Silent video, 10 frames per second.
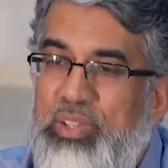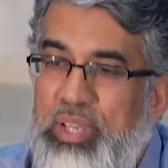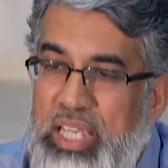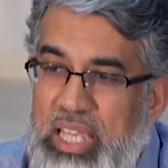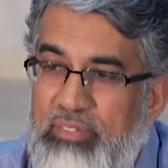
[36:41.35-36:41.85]
to
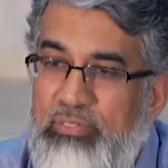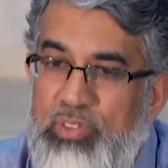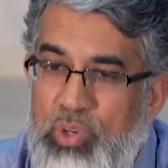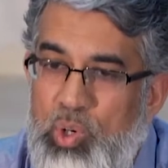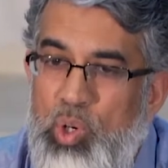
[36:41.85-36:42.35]
give
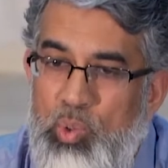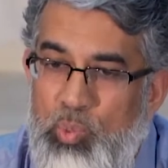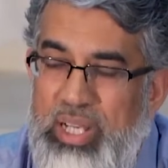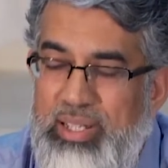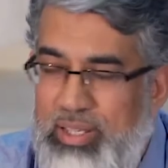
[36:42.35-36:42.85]
your
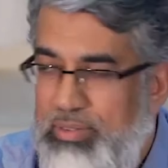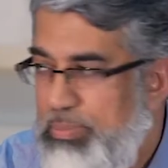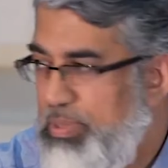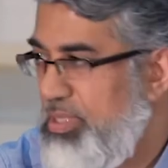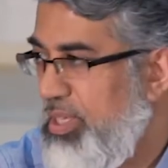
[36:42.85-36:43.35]

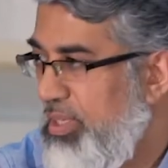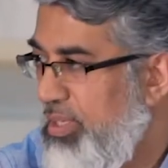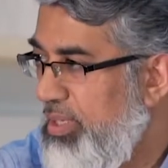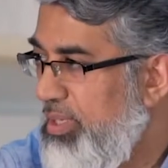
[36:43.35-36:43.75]
100%.